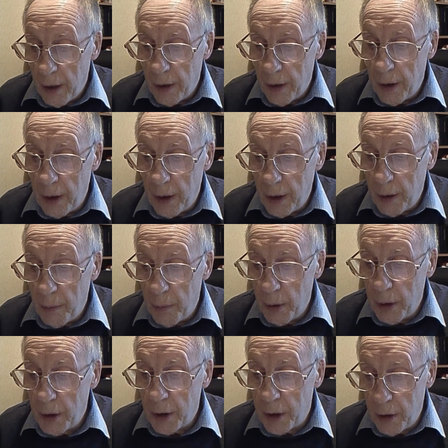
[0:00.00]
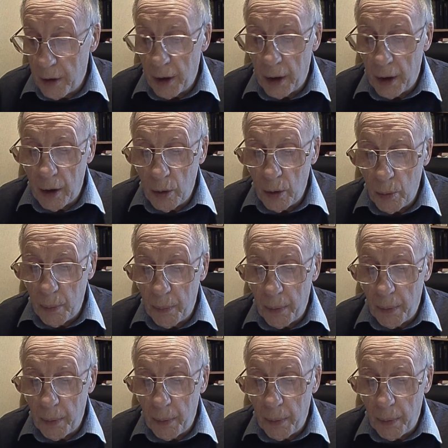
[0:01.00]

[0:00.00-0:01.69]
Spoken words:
the Bird Study Group